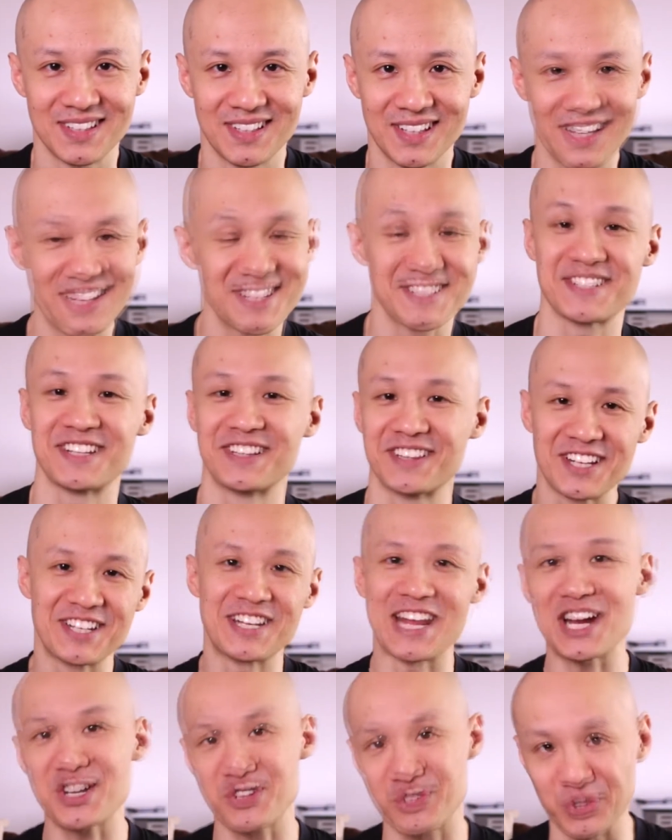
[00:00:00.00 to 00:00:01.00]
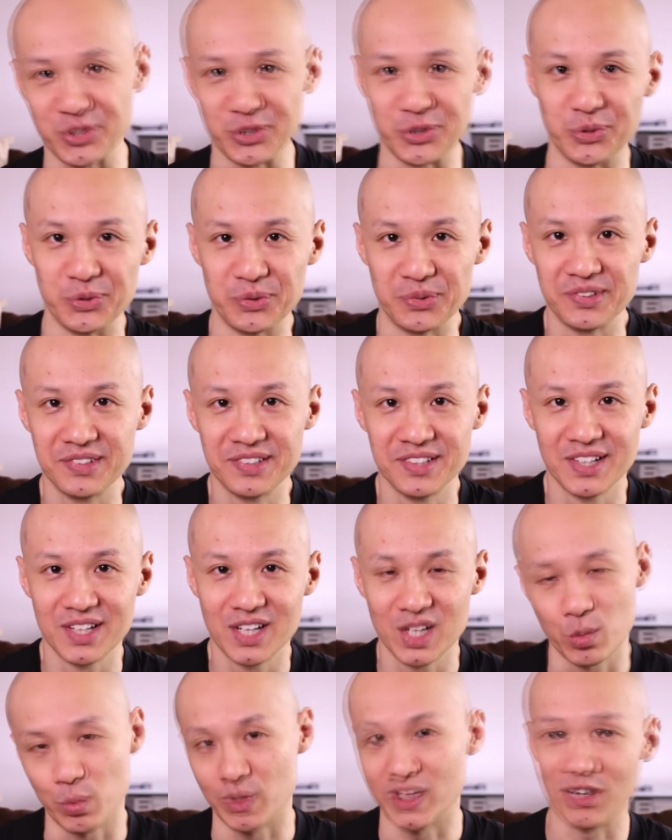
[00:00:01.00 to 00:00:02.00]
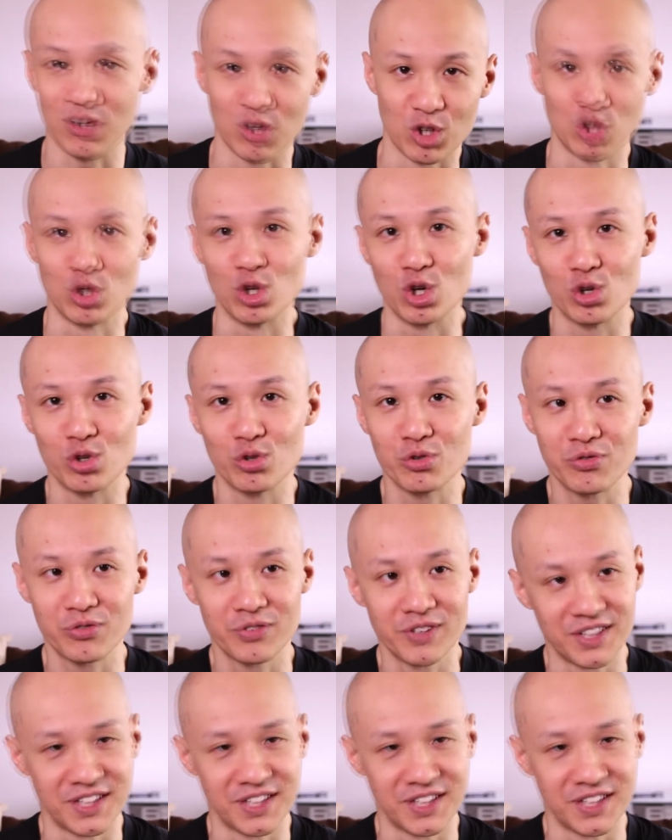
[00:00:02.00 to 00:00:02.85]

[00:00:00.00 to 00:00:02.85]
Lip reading: It's the natural you, without growth,